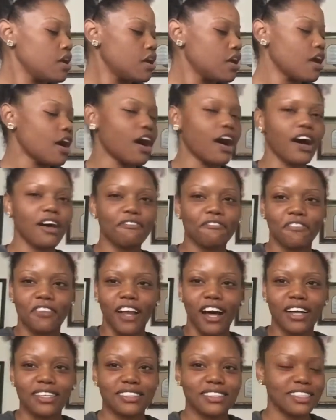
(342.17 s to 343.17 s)
Aunt
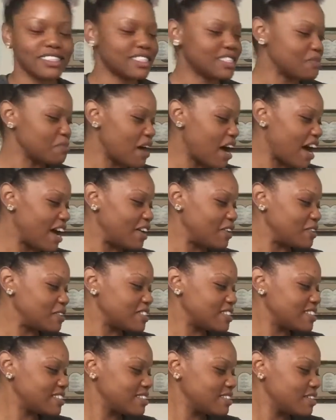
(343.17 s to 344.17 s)
Flossie smiled.
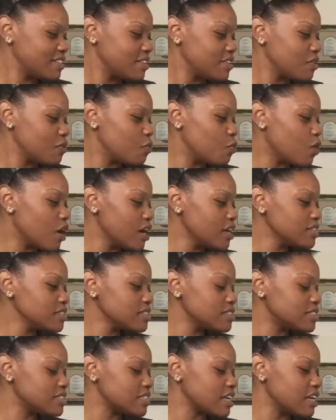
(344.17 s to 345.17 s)
One
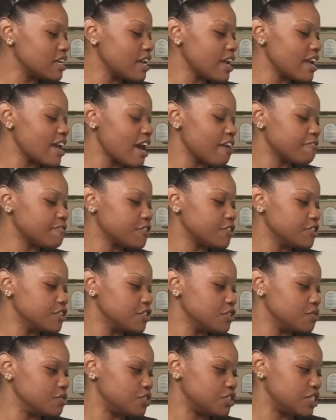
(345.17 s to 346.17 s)
Sunday
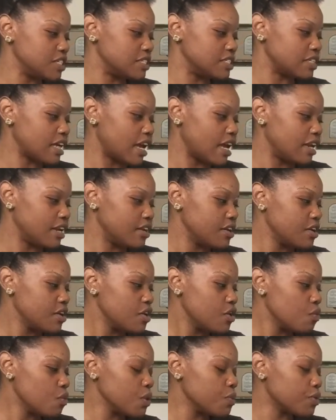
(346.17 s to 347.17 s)
afternoon, she said,
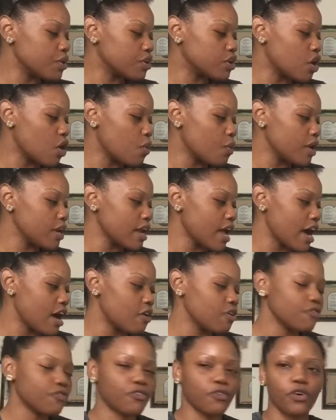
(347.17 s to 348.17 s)
we were going
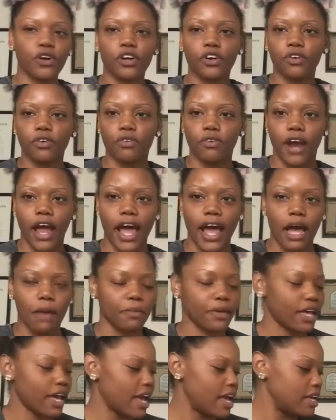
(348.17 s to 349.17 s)
out for crab
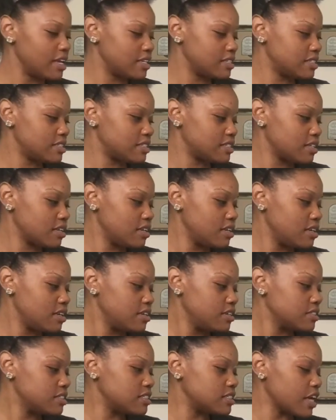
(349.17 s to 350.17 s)
cakes.
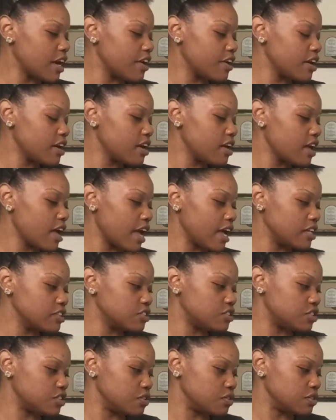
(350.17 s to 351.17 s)
Sarah and
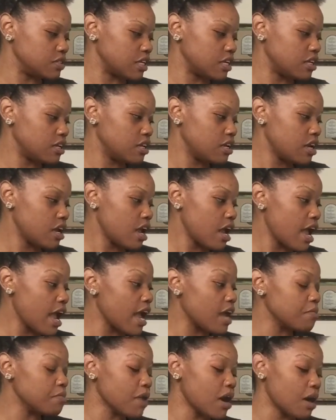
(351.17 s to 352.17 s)
Susan
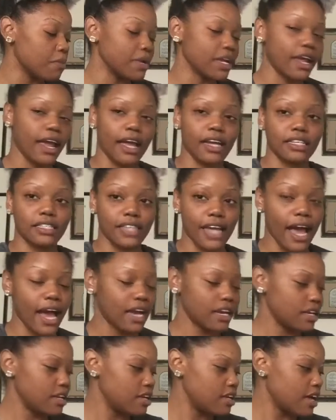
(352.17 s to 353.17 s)
and Mommy and
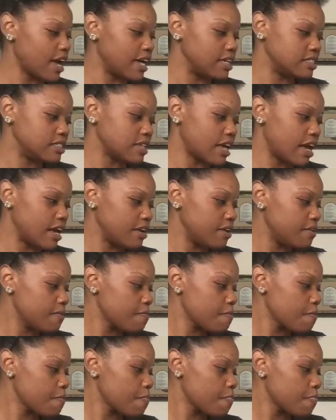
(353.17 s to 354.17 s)
Daddy, I said.
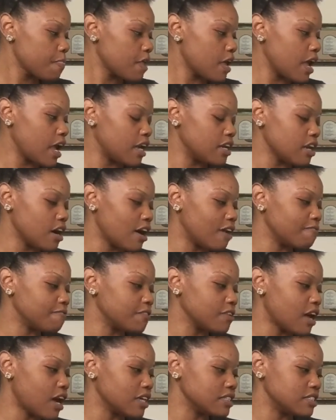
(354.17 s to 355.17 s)
And Aunt
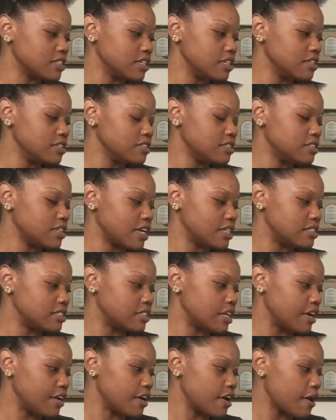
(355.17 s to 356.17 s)
Flossie, said
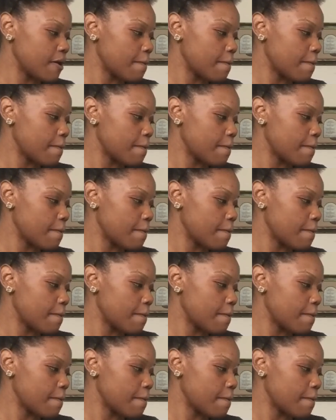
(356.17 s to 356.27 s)
Sarah.